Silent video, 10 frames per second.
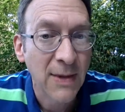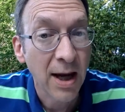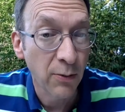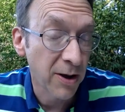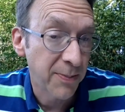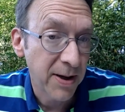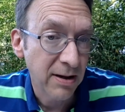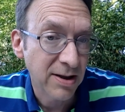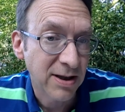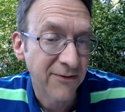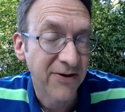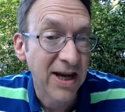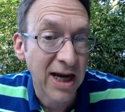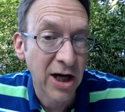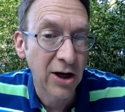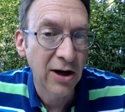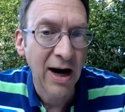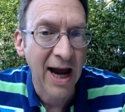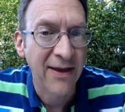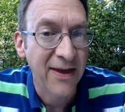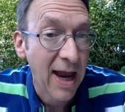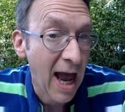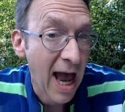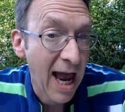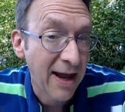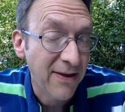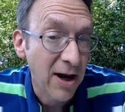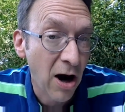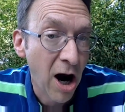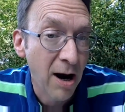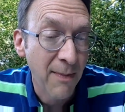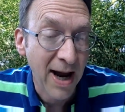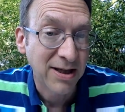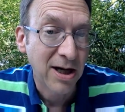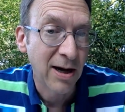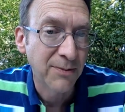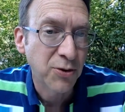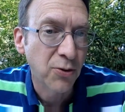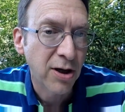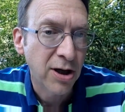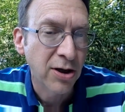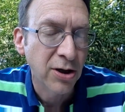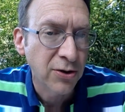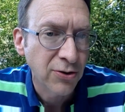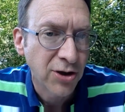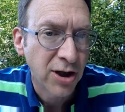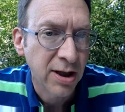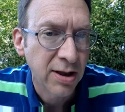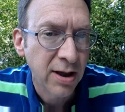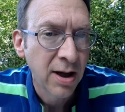It would appear as if the ear and the eye and the arm has come to a conclusion.